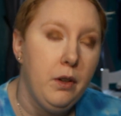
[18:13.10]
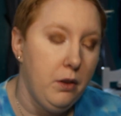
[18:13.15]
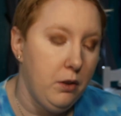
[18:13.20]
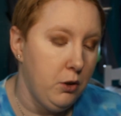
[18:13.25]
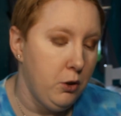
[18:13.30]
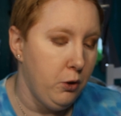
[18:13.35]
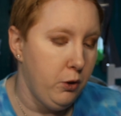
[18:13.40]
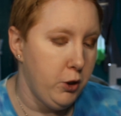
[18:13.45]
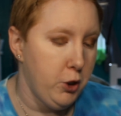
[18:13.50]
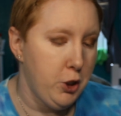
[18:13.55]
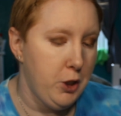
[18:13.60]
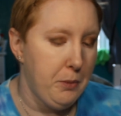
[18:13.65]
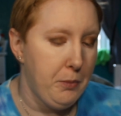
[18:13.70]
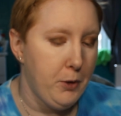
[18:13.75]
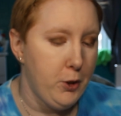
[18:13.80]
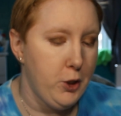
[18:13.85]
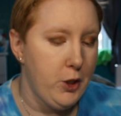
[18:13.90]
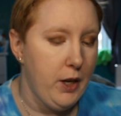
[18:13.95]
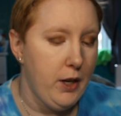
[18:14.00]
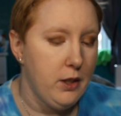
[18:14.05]
to the
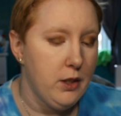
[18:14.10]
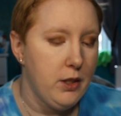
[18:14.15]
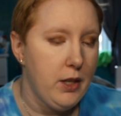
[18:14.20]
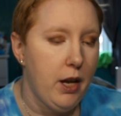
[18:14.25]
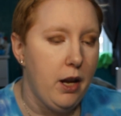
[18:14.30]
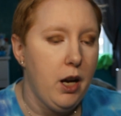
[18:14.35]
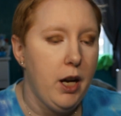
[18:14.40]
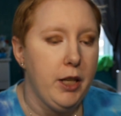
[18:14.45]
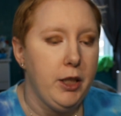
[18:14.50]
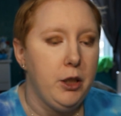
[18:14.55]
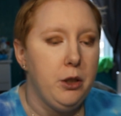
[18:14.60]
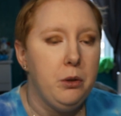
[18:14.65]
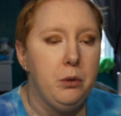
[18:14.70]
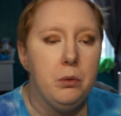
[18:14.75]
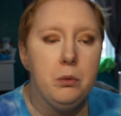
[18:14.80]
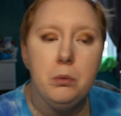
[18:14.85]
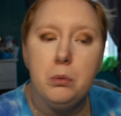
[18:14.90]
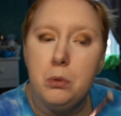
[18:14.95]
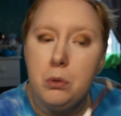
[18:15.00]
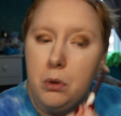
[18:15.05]
shimmer shades that I
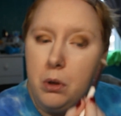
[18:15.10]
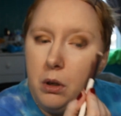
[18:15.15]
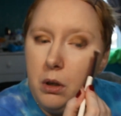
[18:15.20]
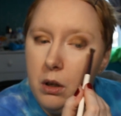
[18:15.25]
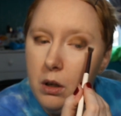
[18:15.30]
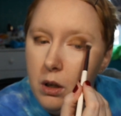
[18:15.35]
used.